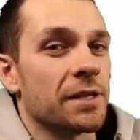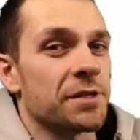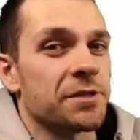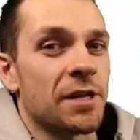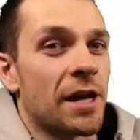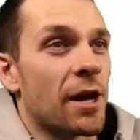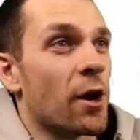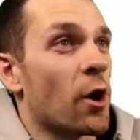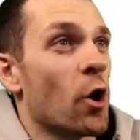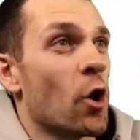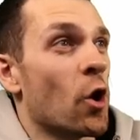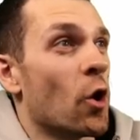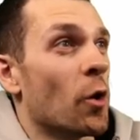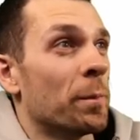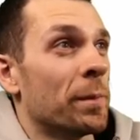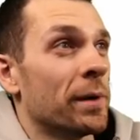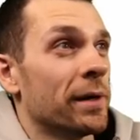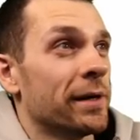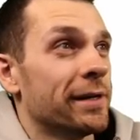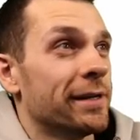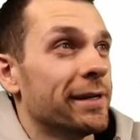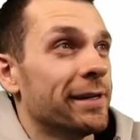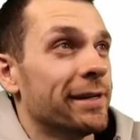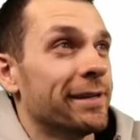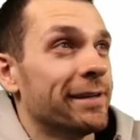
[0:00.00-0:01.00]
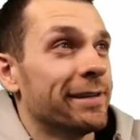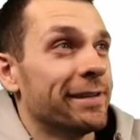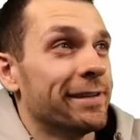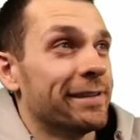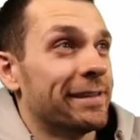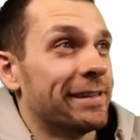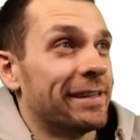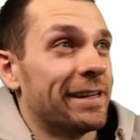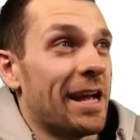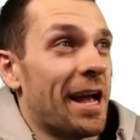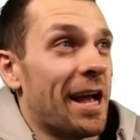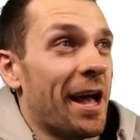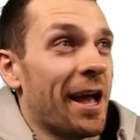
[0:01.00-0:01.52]
I hope.
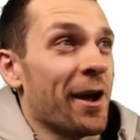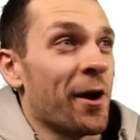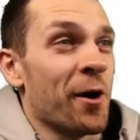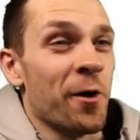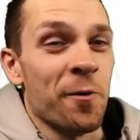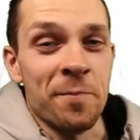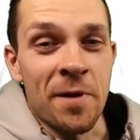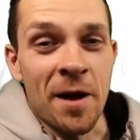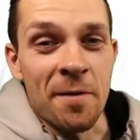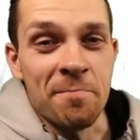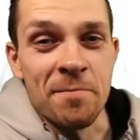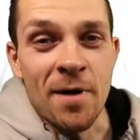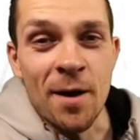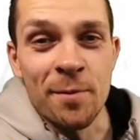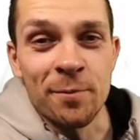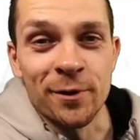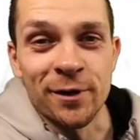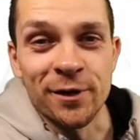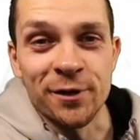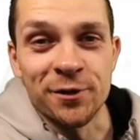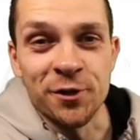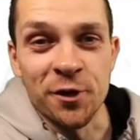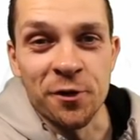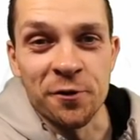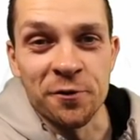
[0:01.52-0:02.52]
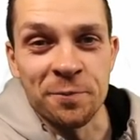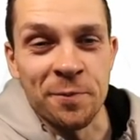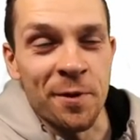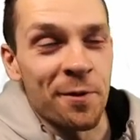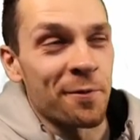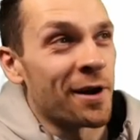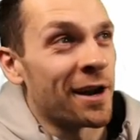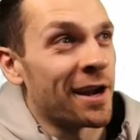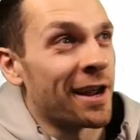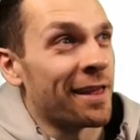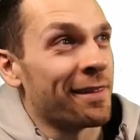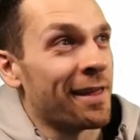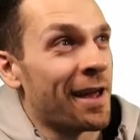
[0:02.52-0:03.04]
I hope my memory serves me
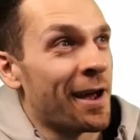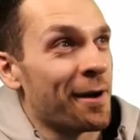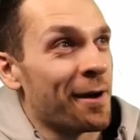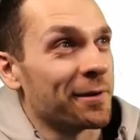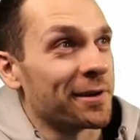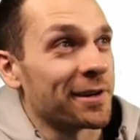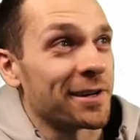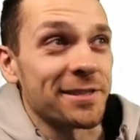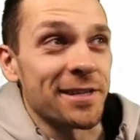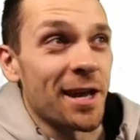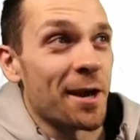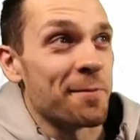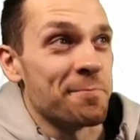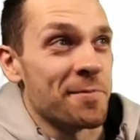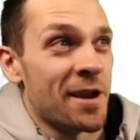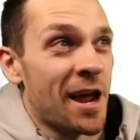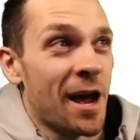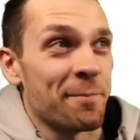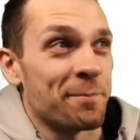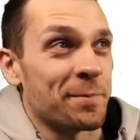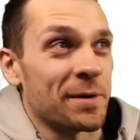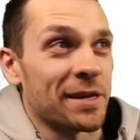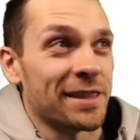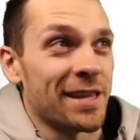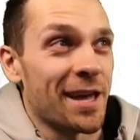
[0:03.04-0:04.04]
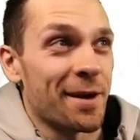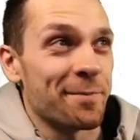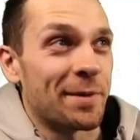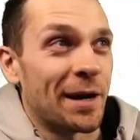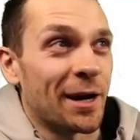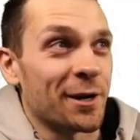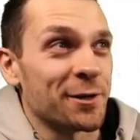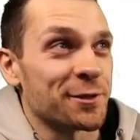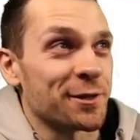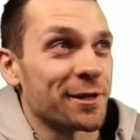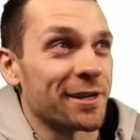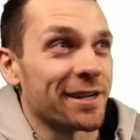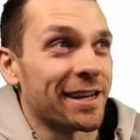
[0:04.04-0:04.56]
right on that one, because I'm not beating that
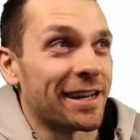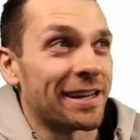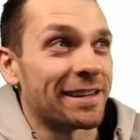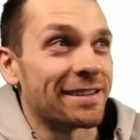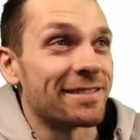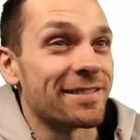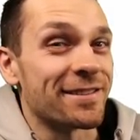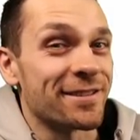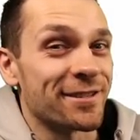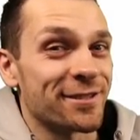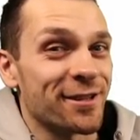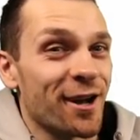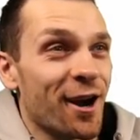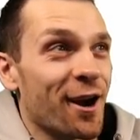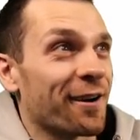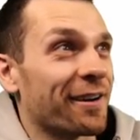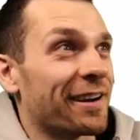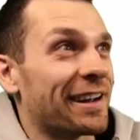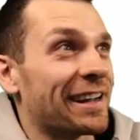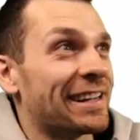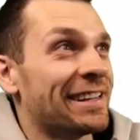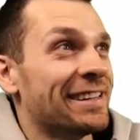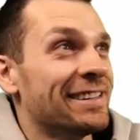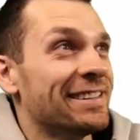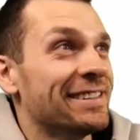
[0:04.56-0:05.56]
Bowser again. Sorry.